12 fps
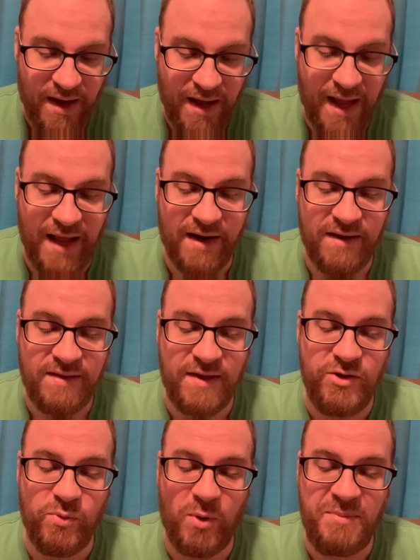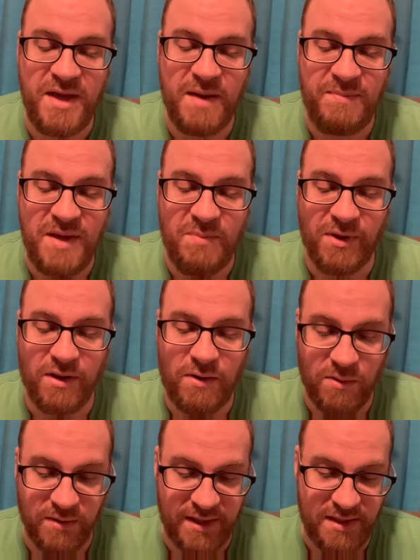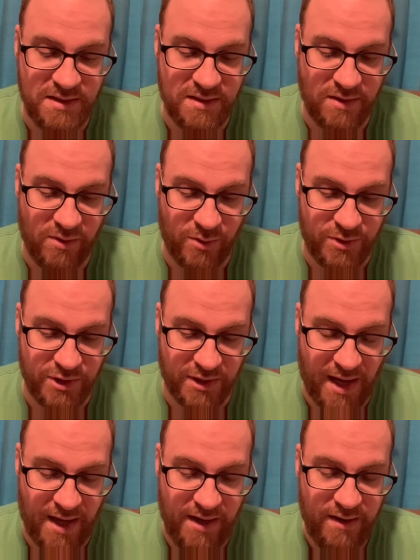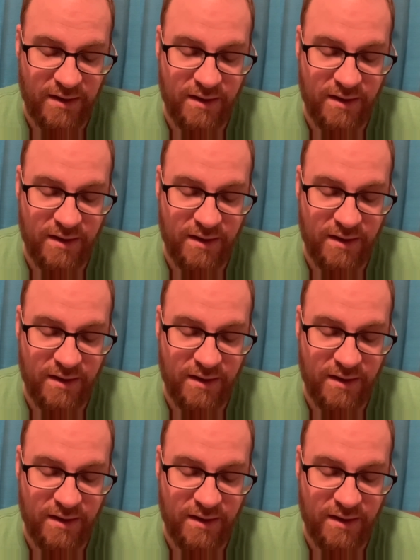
and that you will be a people holy to the Lord your God,